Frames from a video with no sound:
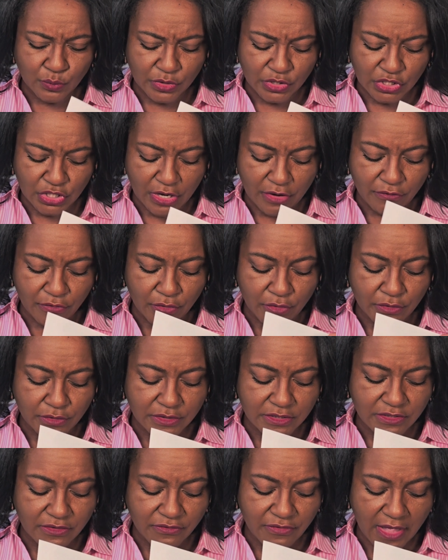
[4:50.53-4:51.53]
whichever,
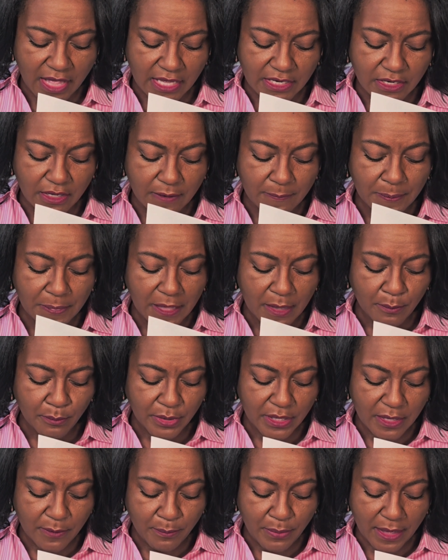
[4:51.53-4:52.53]
davana,
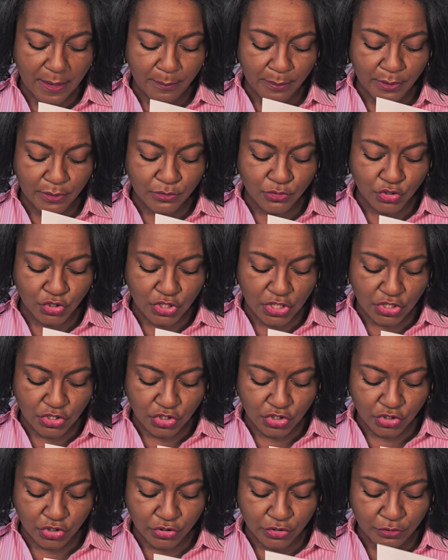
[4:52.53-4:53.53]
pink pepper,
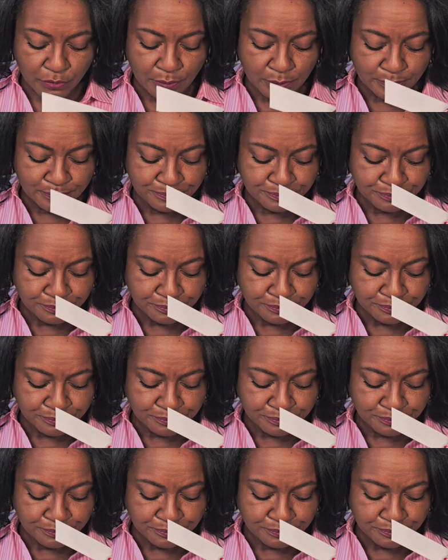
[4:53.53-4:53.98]
ginger,